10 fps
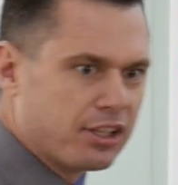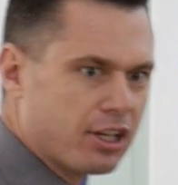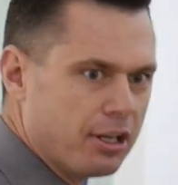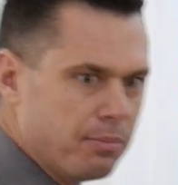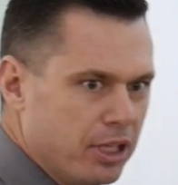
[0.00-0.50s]
it
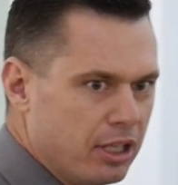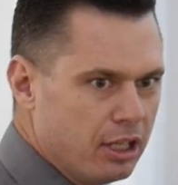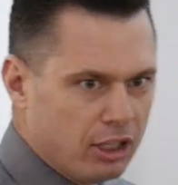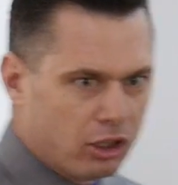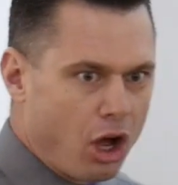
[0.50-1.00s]
going to be
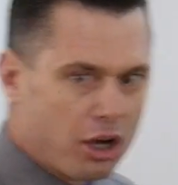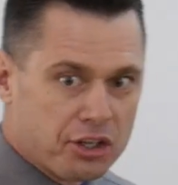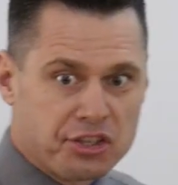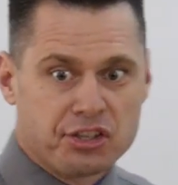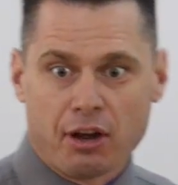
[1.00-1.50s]
long
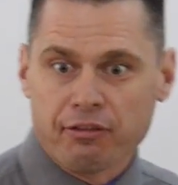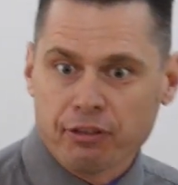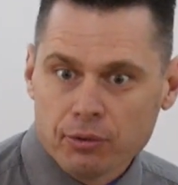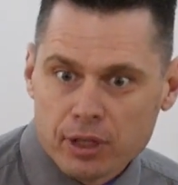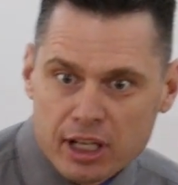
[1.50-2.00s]

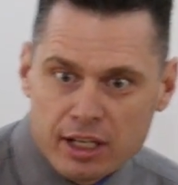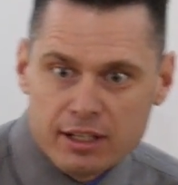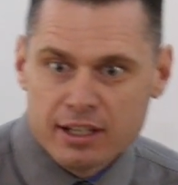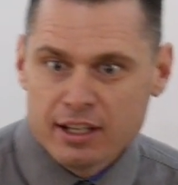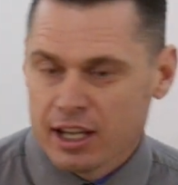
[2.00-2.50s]

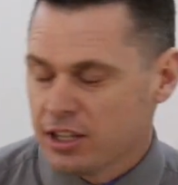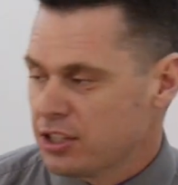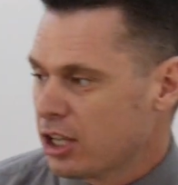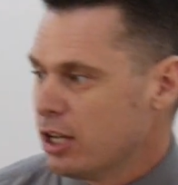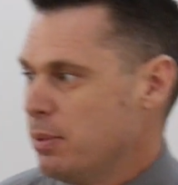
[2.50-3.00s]
suffering? Is
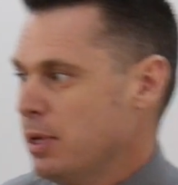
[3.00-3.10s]
it going to